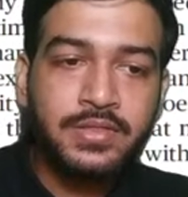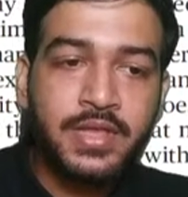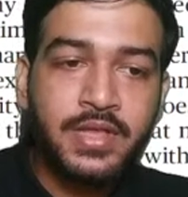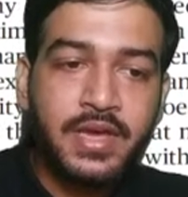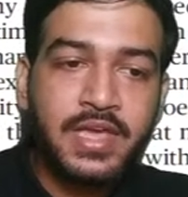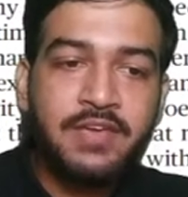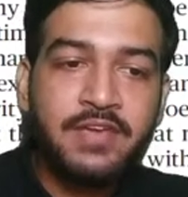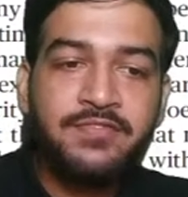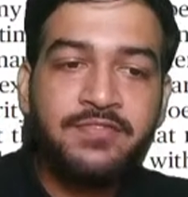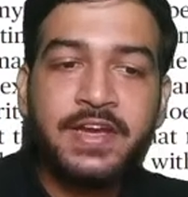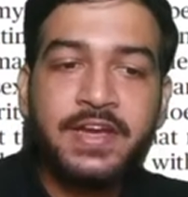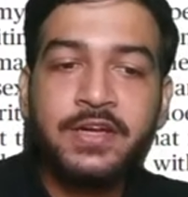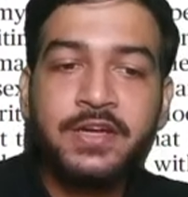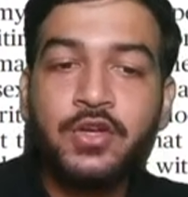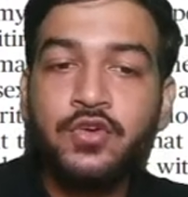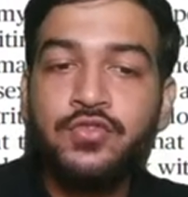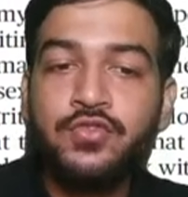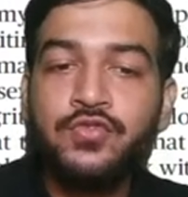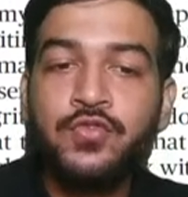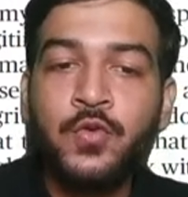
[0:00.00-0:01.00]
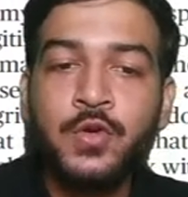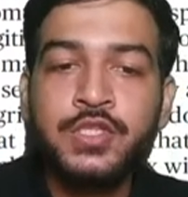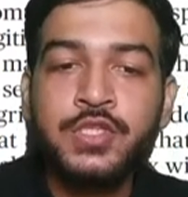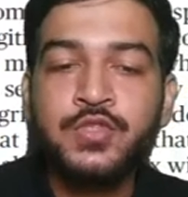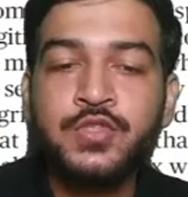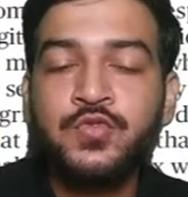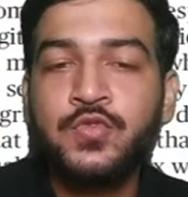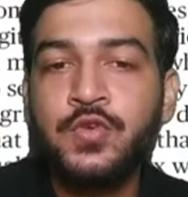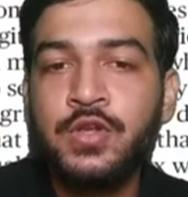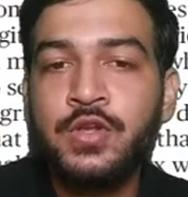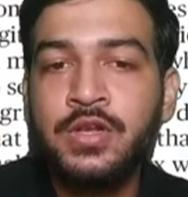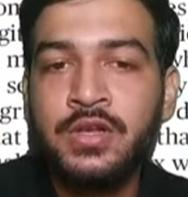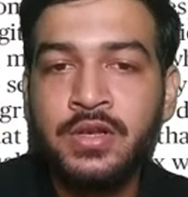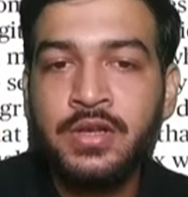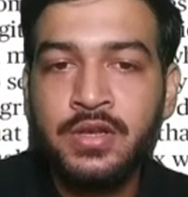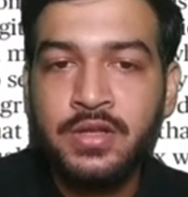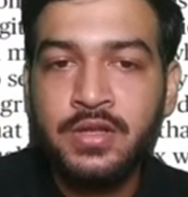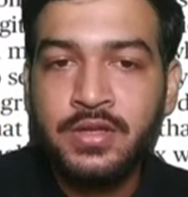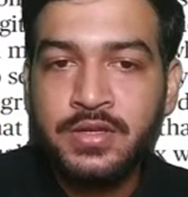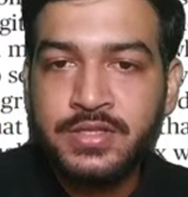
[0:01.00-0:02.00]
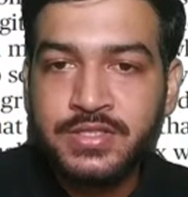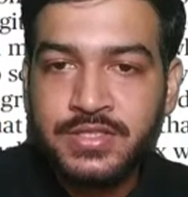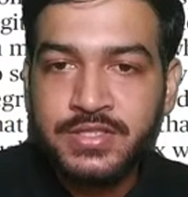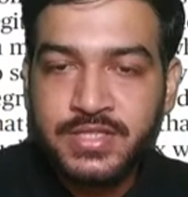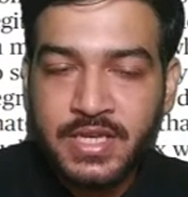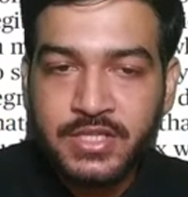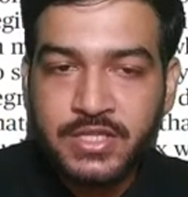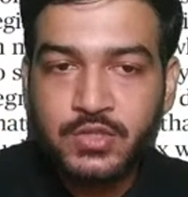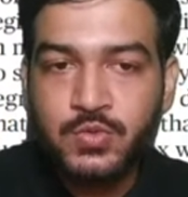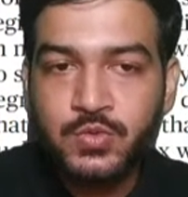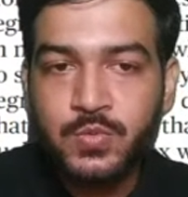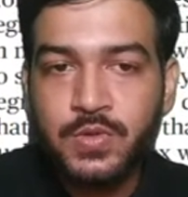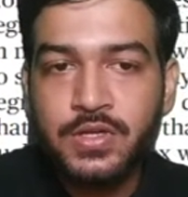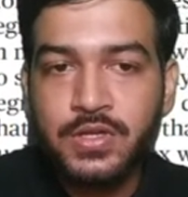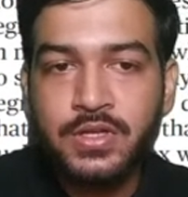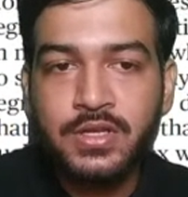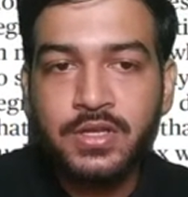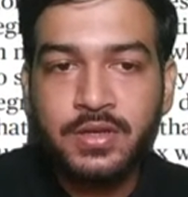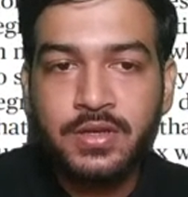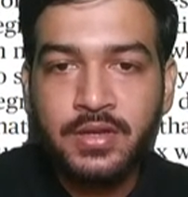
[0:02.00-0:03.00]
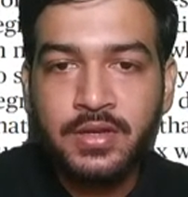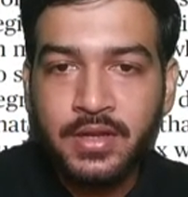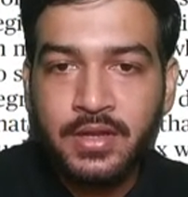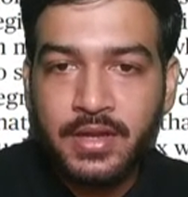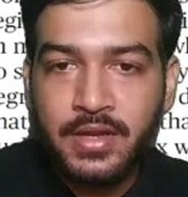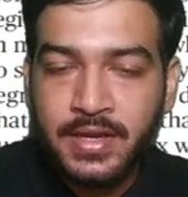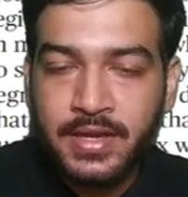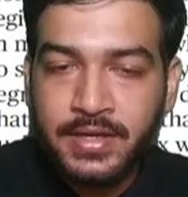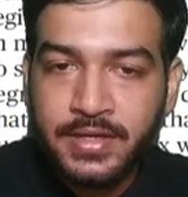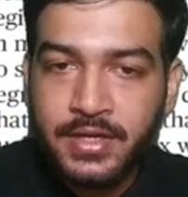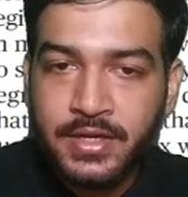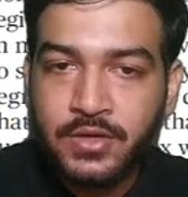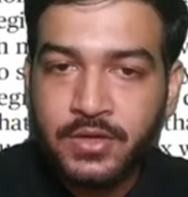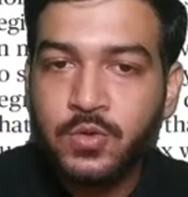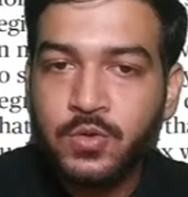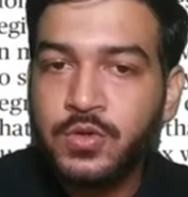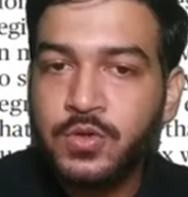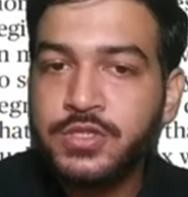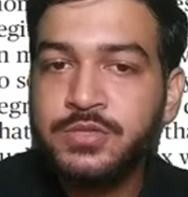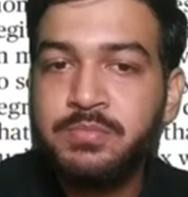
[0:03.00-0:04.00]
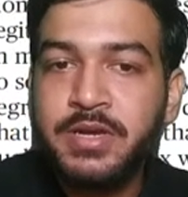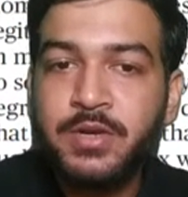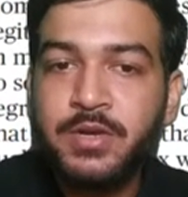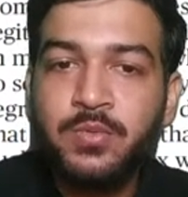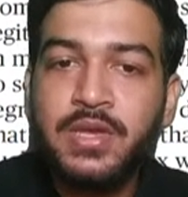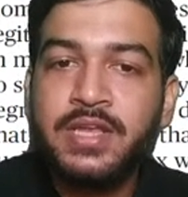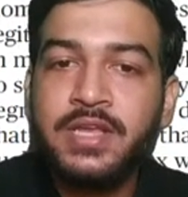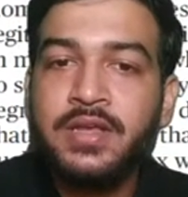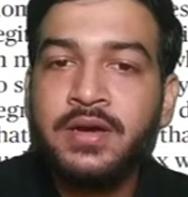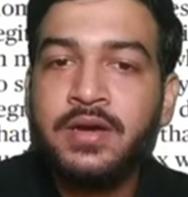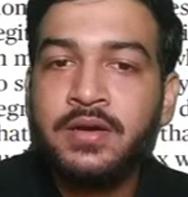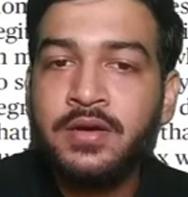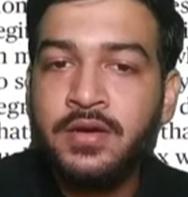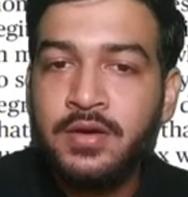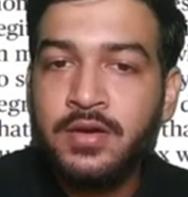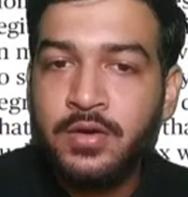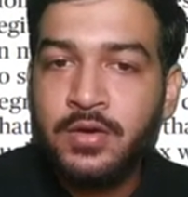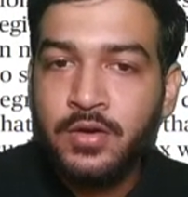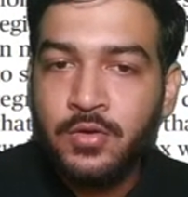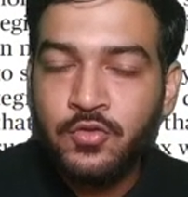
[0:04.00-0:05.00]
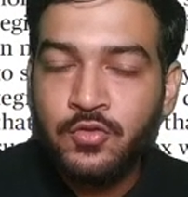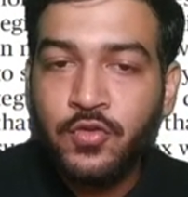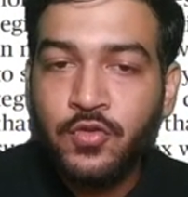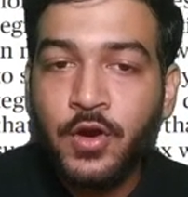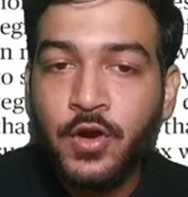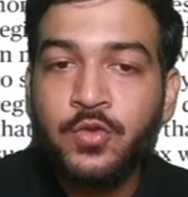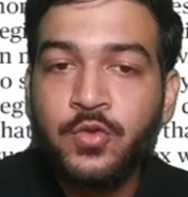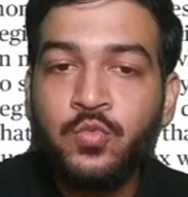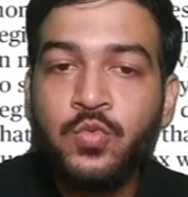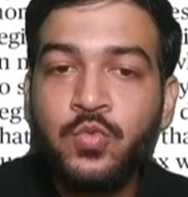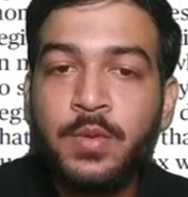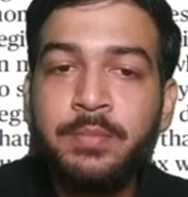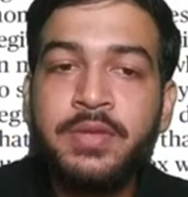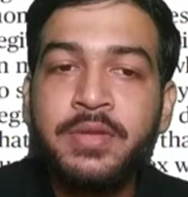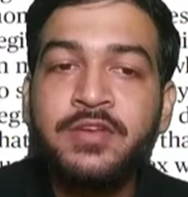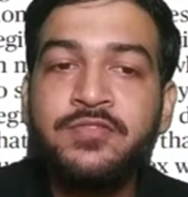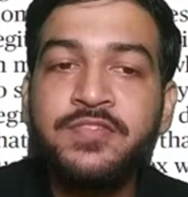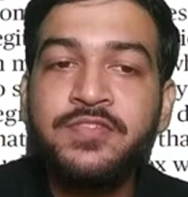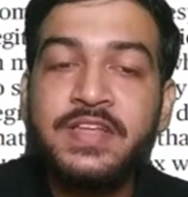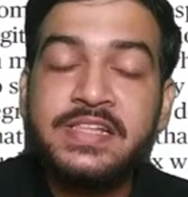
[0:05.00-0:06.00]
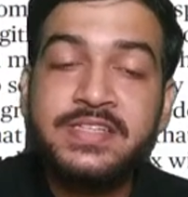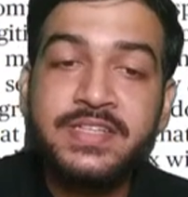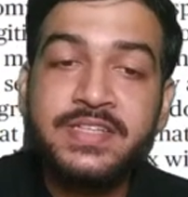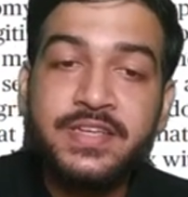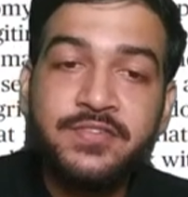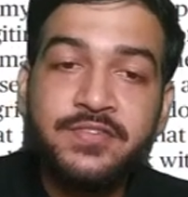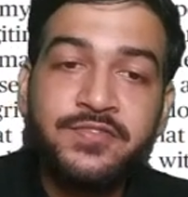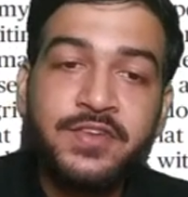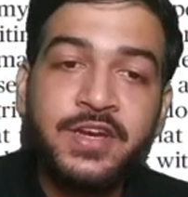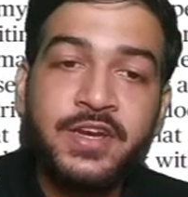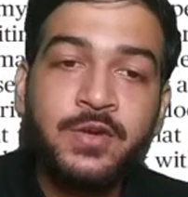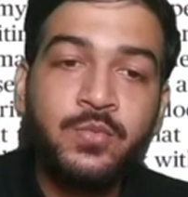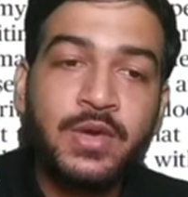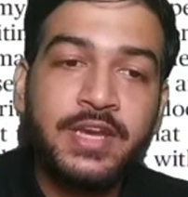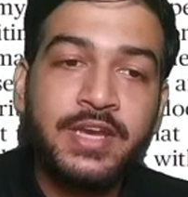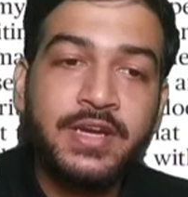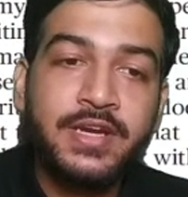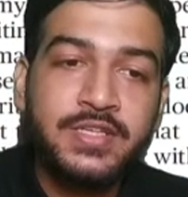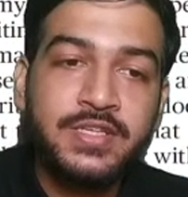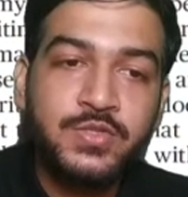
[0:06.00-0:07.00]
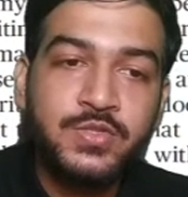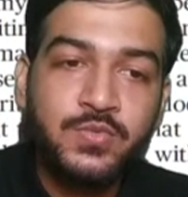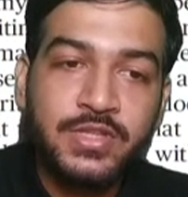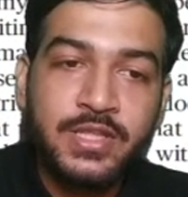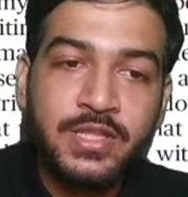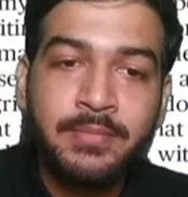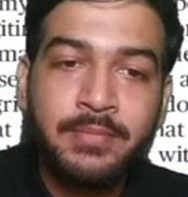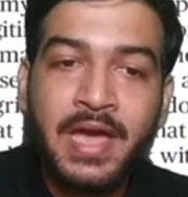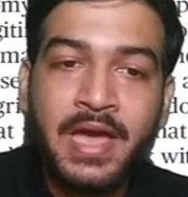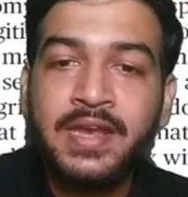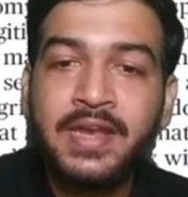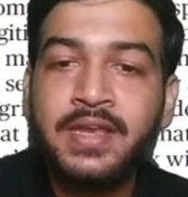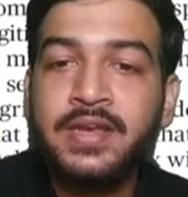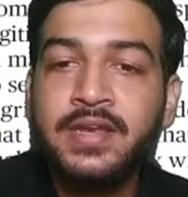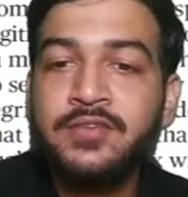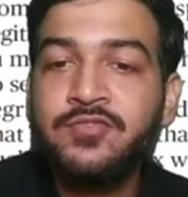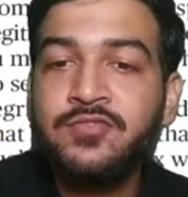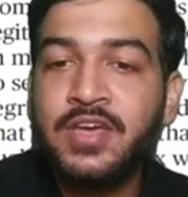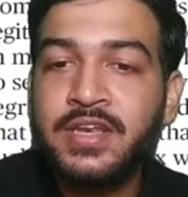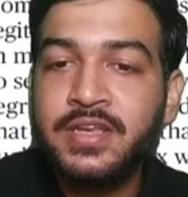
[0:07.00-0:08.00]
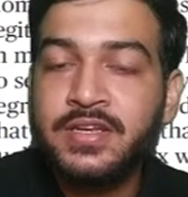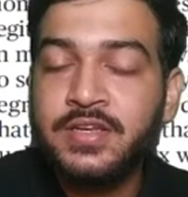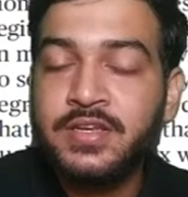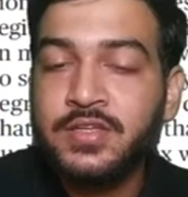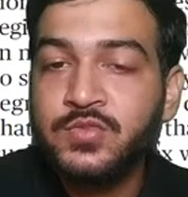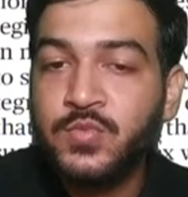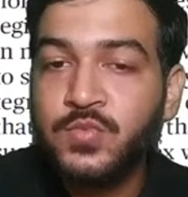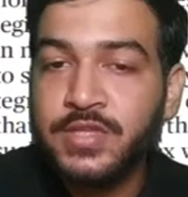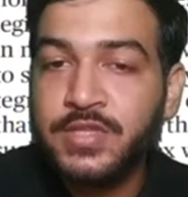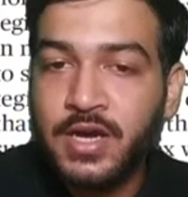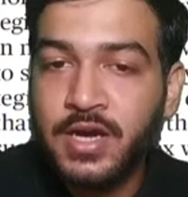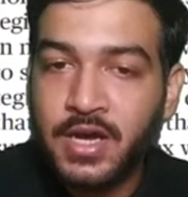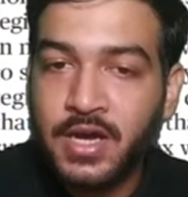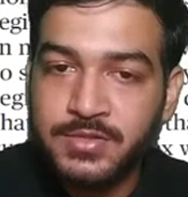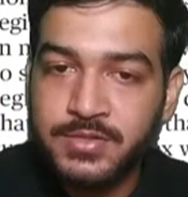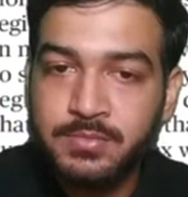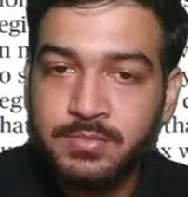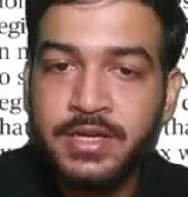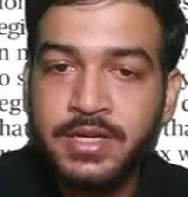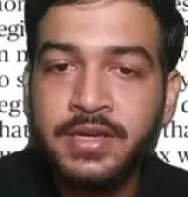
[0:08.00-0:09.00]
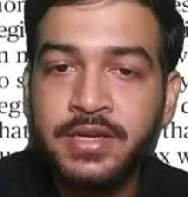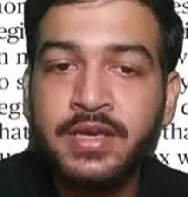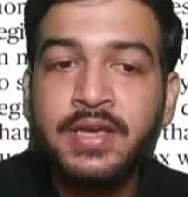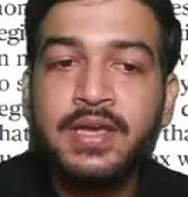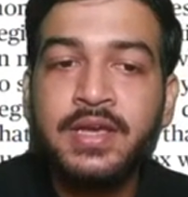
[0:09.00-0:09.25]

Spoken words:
the effect of forceful sexual intercourse between a for a woman feels different when it is with a man and when it is with a husband,